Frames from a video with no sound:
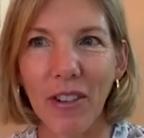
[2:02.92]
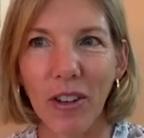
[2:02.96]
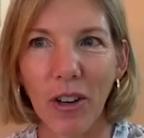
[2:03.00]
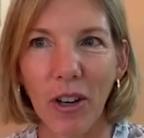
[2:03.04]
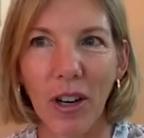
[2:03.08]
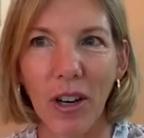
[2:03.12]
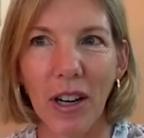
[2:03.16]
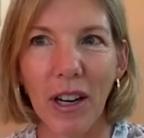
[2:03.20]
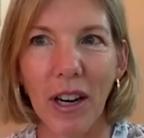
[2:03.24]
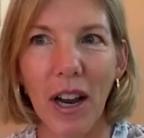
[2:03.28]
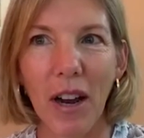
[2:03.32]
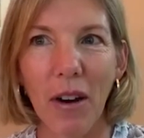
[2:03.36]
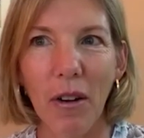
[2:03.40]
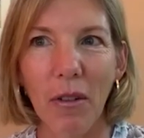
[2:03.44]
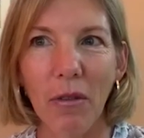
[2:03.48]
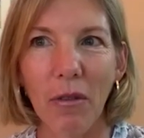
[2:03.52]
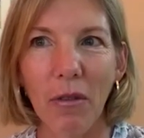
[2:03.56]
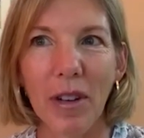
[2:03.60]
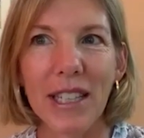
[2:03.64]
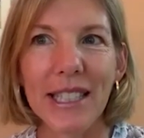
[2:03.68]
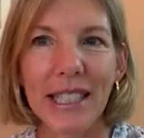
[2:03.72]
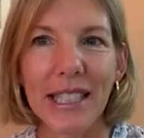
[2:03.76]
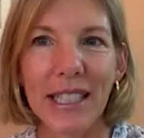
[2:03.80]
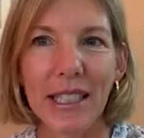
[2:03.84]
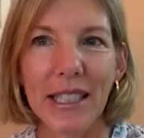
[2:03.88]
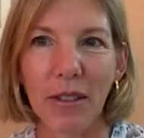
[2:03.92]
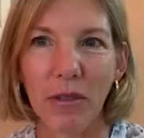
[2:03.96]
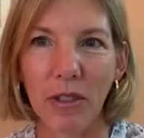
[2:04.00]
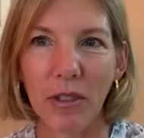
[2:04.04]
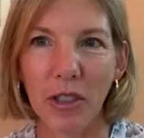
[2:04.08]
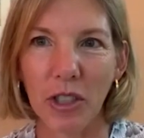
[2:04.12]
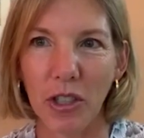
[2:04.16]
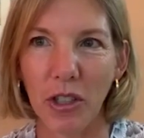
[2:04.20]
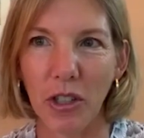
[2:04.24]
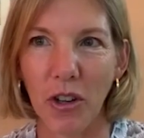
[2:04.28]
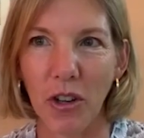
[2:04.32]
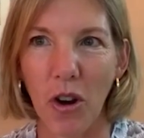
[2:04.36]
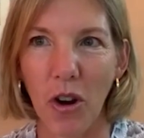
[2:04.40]
her a reason to
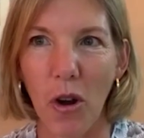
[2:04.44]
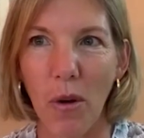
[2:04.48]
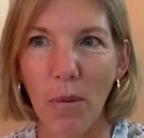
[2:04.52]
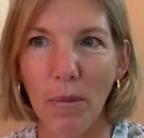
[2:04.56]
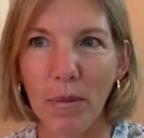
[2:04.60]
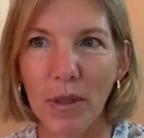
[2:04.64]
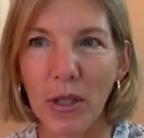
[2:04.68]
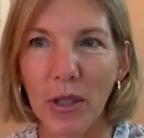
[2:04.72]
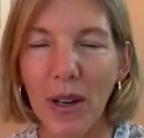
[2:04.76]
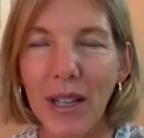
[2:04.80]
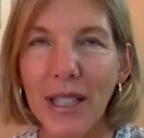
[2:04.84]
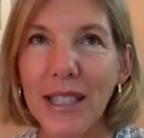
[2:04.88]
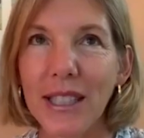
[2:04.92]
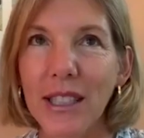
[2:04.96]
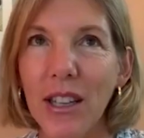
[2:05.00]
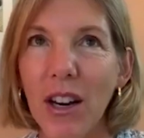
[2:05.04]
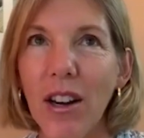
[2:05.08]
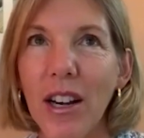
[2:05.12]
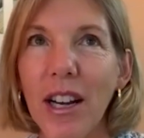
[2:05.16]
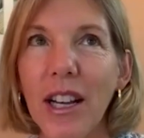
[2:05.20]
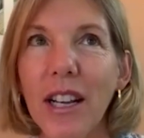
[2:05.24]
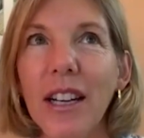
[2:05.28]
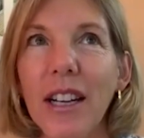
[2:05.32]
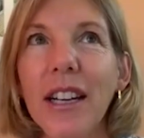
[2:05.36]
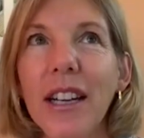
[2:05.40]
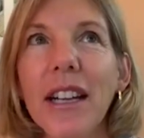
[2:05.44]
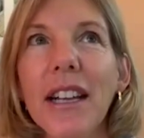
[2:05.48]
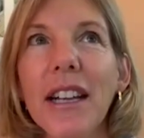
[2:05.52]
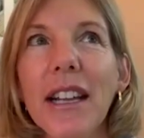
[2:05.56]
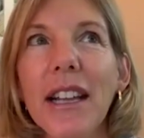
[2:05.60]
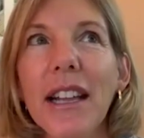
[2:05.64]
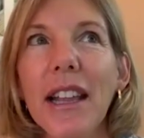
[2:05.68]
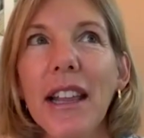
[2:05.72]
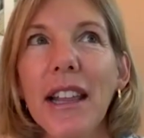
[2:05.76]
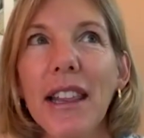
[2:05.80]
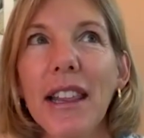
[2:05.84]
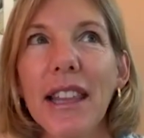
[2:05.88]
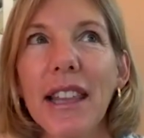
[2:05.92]
return home. So I started
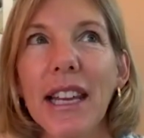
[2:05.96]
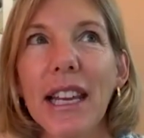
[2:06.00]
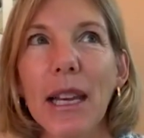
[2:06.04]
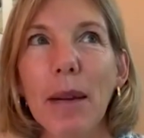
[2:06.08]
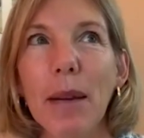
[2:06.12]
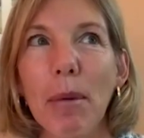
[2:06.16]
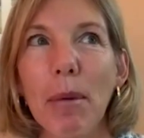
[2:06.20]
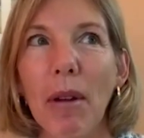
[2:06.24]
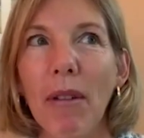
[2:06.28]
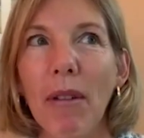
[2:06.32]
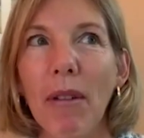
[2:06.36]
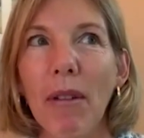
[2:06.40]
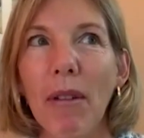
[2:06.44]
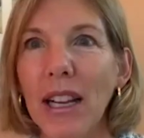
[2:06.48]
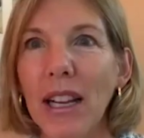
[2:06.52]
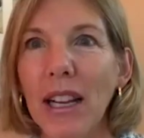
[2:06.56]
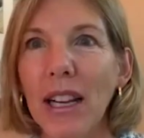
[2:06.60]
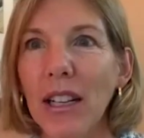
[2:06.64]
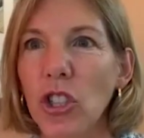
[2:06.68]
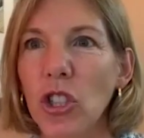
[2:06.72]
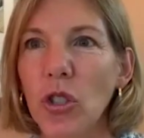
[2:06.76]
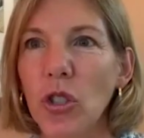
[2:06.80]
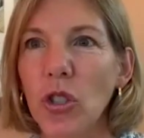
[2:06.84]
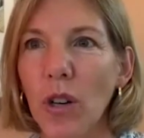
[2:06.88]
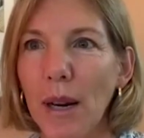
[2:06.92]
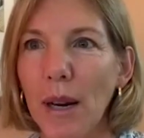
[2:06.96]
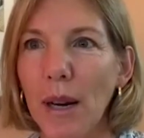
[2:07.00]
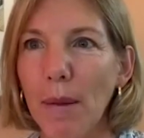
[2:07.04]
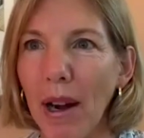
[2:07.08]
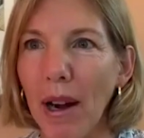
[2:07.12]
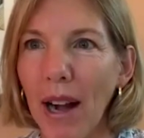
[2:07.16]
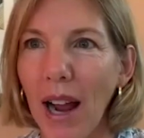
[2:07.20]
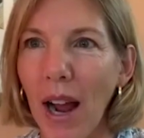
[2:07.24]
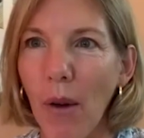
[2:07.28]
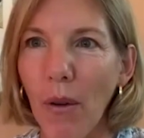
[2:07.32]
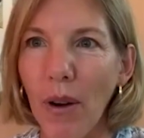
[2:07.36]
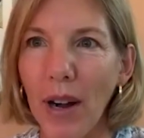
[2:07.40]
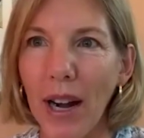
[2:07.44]
thinking about writing a story
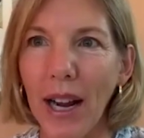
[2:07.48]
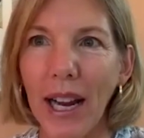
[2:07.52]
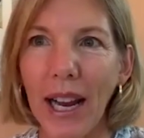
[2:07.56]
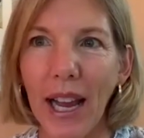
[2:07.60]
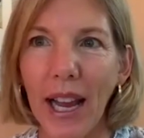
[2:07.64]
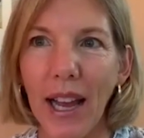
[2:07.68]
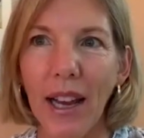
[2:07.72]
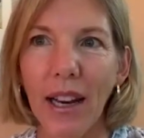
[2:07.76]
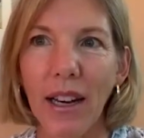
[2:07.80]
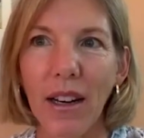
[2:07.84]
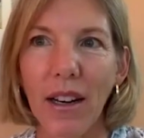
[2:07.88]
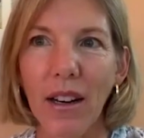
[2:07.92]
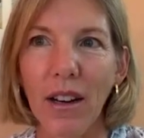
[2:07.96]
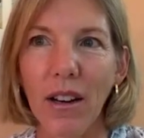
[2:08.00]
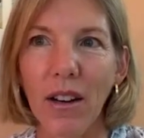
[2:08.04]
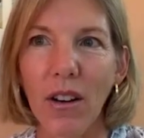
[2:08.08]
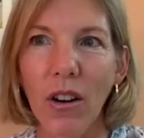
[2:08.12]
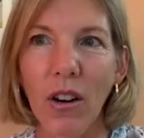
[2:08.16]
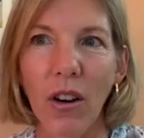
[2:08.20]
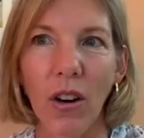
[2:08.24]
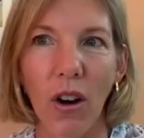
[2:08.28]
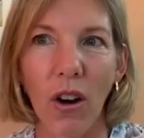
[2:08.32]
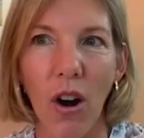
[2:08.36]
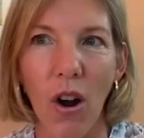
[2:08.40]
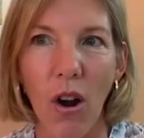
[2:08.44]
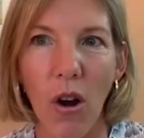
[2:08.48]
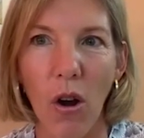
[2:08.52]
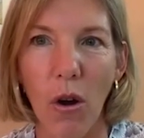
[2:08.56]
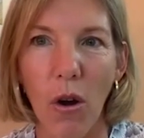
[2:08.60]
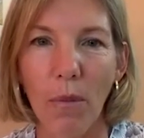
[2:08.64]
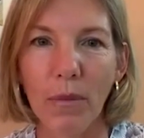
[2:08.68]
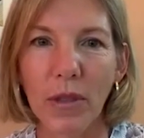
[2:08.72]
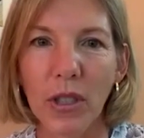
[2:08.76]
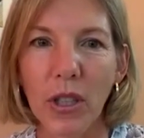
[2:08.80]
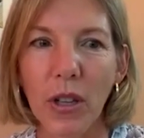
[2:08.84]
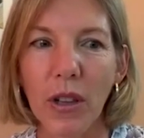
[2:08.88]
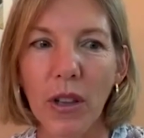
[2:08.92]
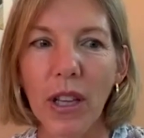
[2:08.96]
about how would I get her
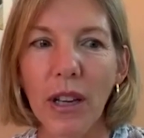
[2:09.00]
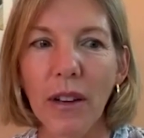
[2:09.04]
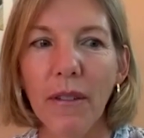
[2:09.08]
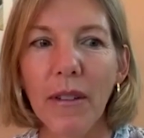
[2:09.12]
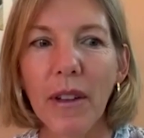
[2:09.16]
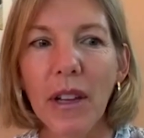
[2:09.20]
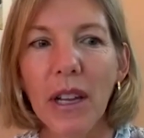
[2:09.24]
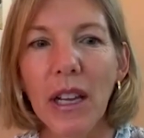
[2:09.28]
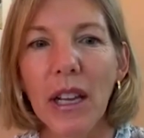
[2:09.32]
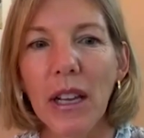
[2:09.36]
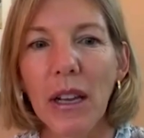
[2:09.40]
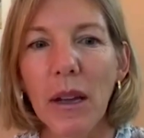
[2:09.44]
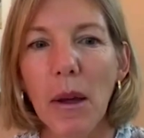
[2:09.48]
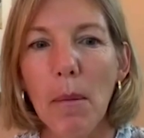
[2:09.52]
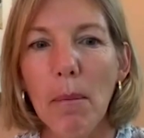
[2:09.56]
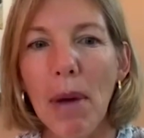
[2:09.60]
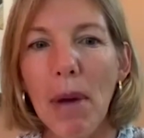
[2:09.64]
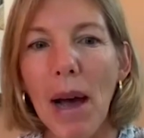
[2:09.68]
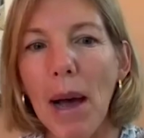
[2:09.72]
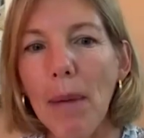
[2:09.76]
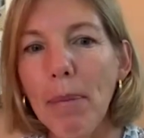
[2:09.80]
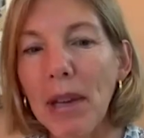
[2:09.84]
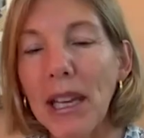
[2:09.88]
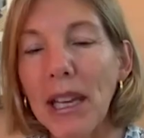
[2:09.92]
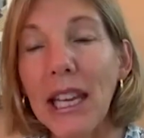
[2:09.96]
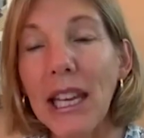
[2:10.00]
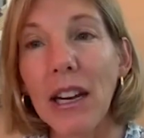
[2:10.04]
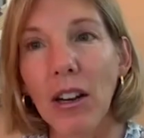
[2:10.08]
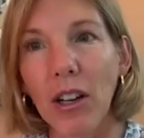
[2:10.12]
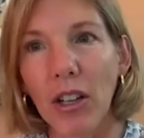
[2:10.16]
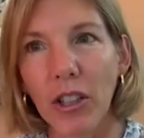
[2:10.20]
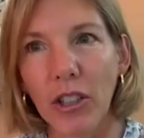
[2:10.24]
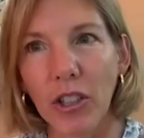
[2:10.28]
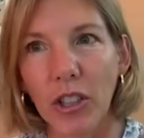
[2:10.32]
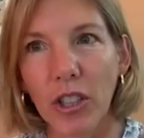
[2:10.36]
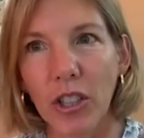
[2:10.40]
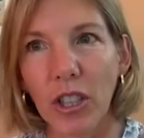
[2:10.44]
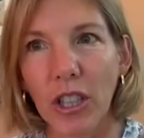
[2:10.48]
home. So the Poppy
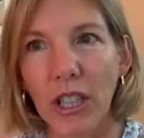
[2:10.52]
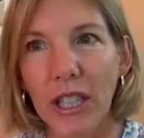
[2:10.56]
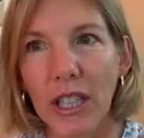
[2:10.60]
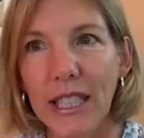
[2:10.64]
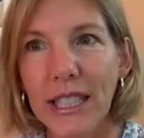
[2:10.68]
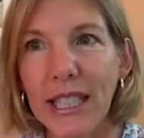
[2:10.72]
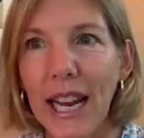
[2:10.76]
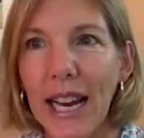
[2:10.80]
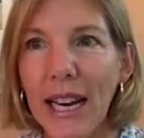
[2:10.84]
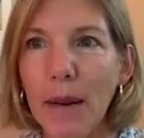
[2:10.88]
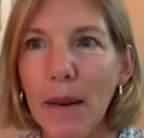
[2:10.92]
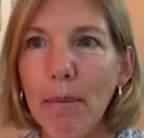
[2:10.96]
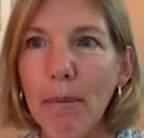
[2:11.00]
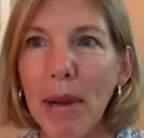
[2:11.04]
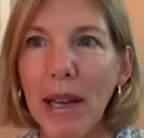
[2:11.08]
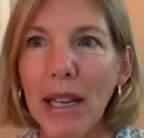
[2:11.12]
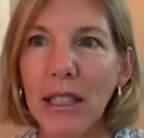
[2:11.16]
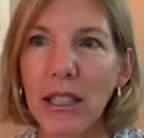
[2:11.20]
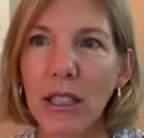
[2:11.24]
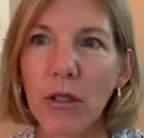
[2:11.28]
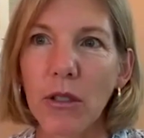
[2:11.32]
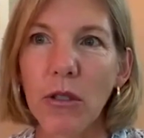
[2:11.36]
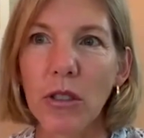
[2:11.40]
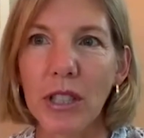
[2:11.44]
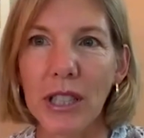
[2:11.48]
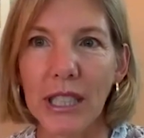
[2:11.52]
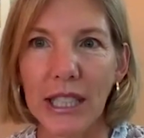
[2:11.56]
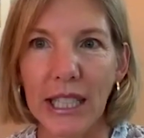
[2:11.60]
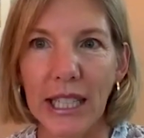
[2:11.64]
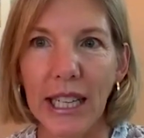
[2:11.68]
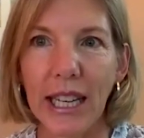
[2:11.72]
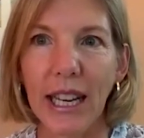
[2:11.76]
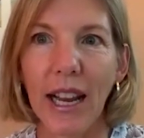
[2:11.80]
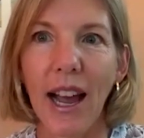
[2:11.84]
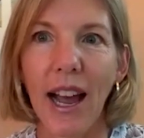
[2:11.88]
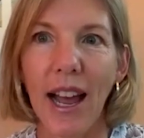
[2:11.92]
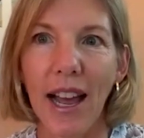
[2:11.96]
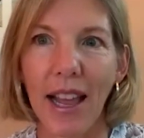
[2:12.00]
character is kind of based
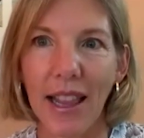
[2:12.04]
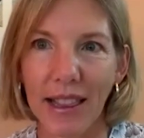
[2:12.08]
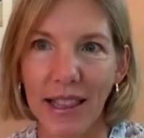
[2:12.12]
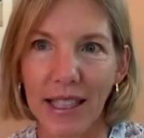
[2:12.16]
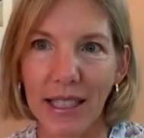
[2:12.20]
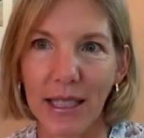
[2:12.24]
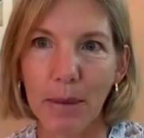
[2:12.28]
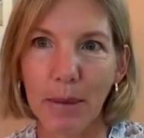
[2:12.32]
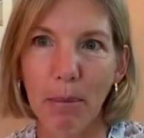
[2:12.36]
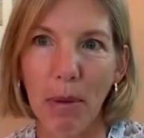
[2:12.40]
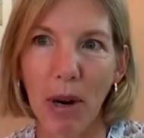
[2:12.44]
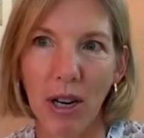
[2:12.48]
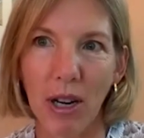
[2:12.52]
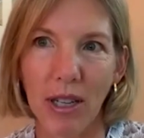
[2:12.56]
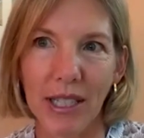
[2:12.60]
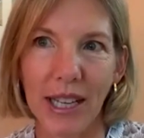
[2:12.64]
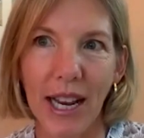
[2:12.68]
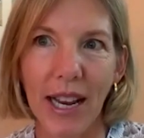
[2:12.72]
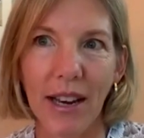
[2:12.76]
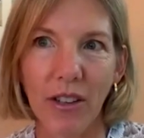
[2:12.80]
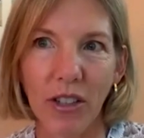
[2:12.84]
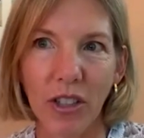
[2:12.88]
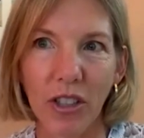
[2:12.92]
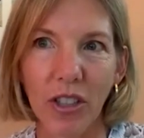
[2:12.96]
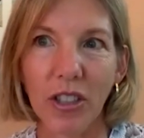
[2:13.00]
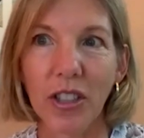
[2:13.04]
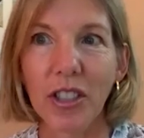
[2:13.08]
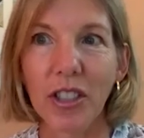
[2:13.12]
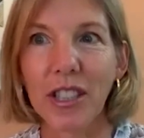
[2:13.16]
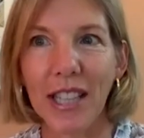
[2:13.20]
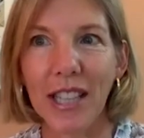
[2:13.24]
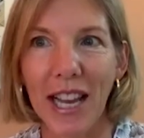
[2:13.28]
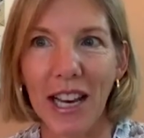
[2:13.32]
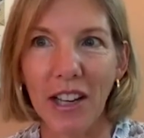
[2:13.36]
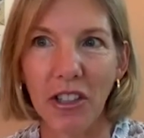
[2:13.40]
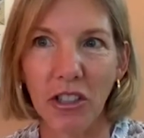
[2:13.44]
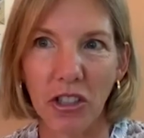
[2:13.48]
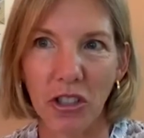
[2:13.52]
loosely on this bartender
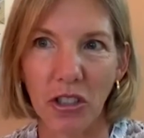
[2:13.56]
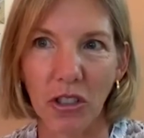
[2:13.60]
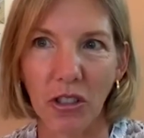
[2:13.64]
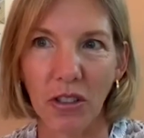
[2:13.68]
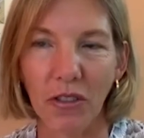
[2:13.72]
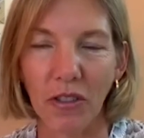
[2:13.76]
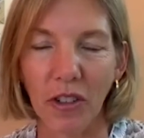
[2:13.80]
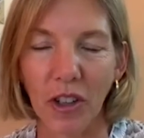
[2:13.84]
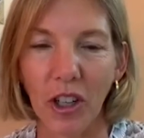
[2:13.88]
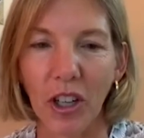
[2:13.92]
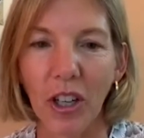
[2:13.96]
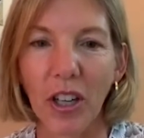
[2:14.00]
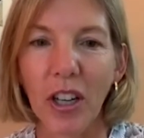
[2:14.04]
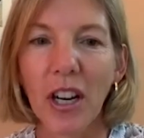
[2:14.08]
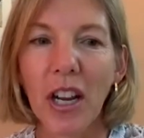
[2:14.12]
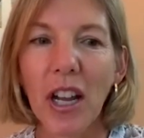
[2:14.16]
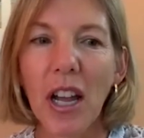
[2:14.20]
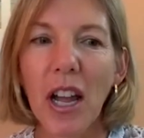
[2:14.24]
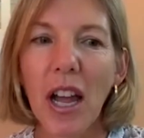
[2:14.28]
/ surfer,